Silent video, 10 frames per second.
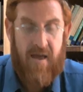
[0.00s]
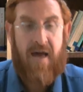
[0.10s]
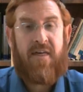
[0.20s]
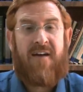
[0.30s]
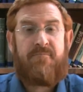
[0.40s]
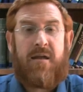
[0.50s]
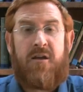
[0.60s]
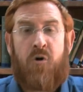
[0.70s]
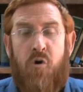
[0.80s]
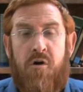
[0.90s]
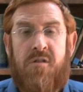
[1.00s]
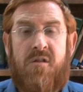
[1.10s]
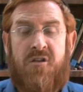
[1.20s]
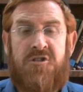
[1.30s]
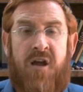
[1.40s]
And they have many
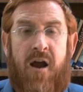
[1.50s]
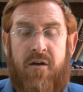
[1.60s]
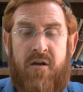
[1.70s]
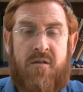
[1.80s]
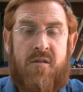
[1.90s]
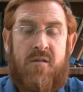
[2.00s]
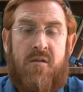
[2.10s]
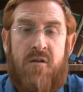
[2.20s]
horses and chariots.